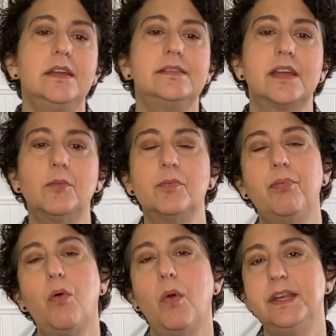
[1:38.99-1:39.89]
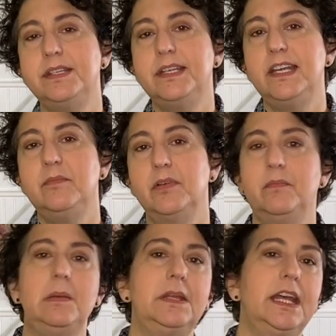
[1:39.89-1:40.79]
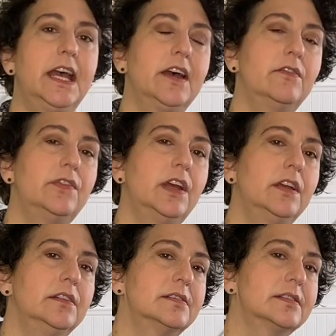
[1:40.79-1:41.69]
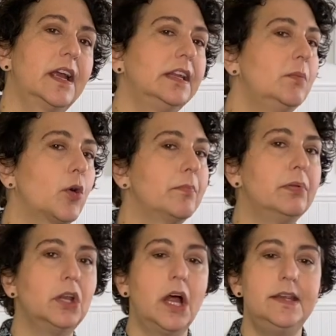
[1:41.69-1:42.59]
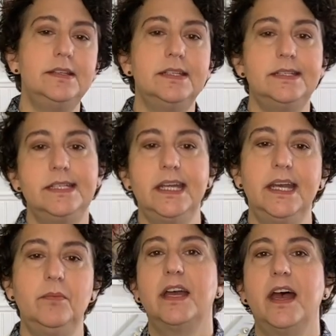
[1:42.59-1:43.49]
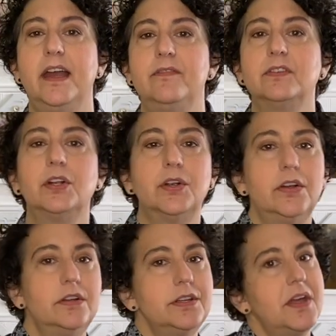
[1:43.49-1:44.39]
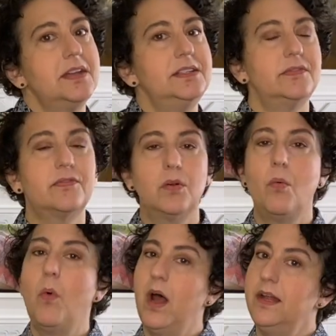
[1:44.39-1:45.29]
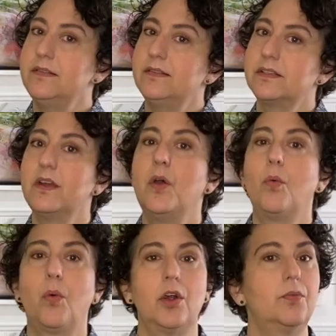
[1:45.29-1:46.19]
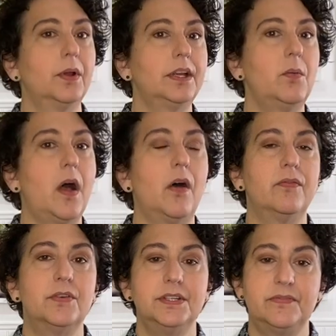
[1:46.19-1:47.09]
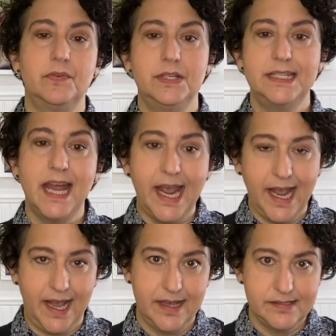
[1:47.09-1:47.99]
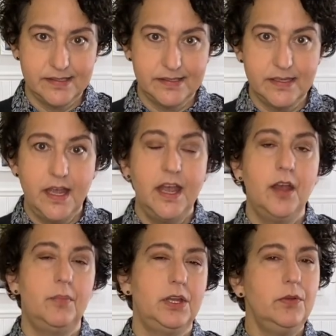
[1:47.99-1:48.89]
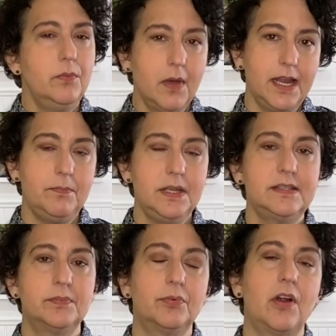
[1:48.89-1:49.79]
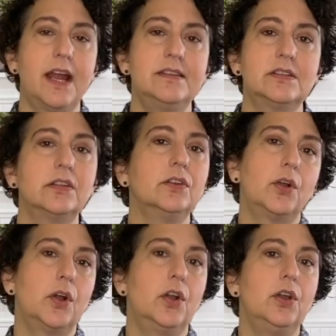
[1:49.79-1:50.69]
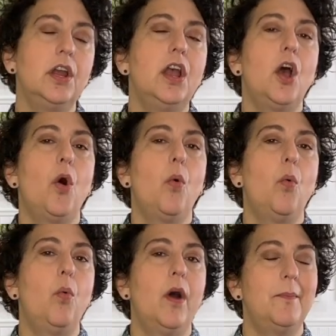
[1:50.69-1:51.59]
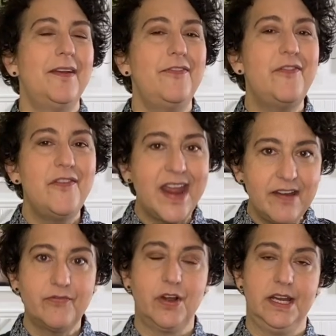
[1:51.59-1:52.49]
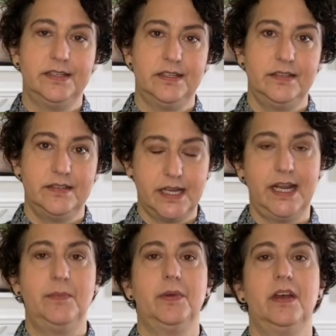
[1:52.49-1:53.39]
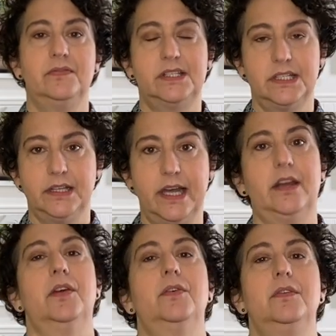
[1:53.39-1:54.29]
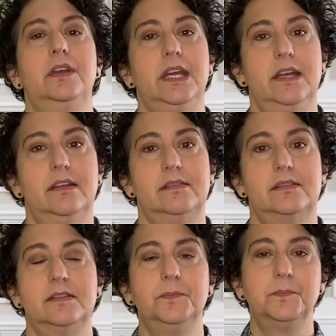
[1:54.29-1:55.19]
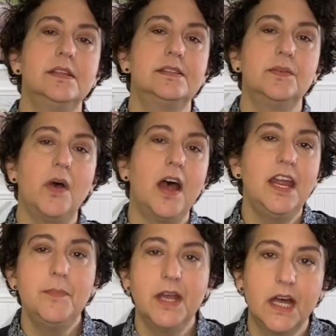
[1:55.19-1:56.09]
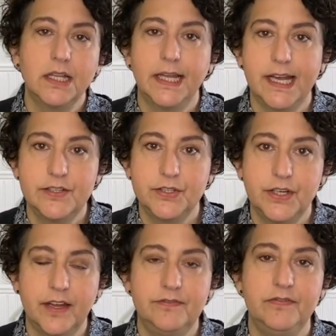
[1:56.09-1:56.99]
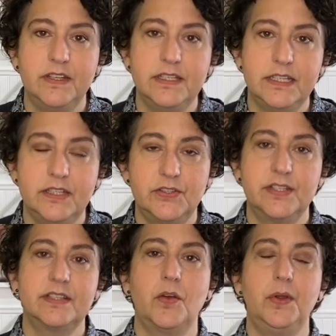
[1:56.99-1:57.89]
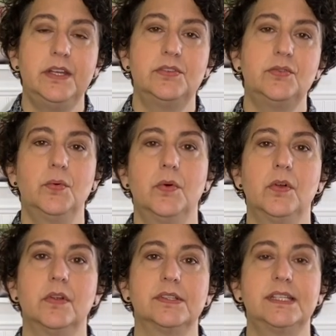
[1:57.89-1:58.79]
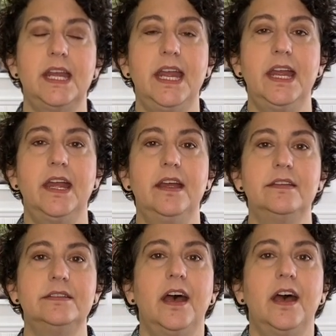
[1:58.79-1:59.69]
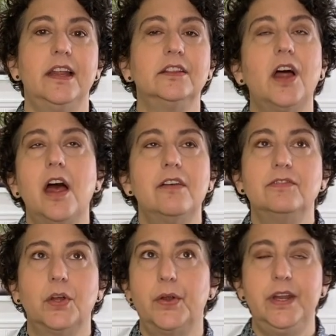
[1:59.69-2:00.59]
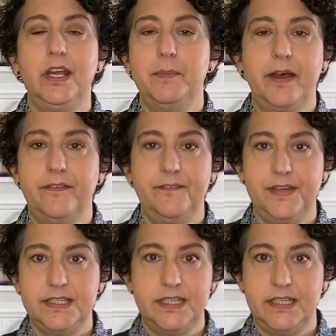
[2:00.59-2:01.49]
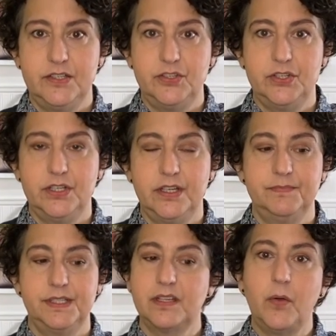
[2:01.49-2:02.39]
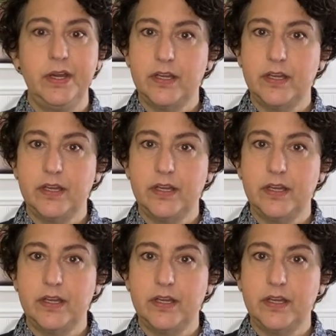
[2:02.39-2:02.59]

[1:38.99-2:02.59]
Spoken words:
Some are pointy, but maybe they have a slightly more blunt tip. I've learned that different ones work really well for different tasks, but you might be surprised to learn what my favorite type of stiletto is. So I am a collector of vintage sewing tools, and I love learning about vintage sewing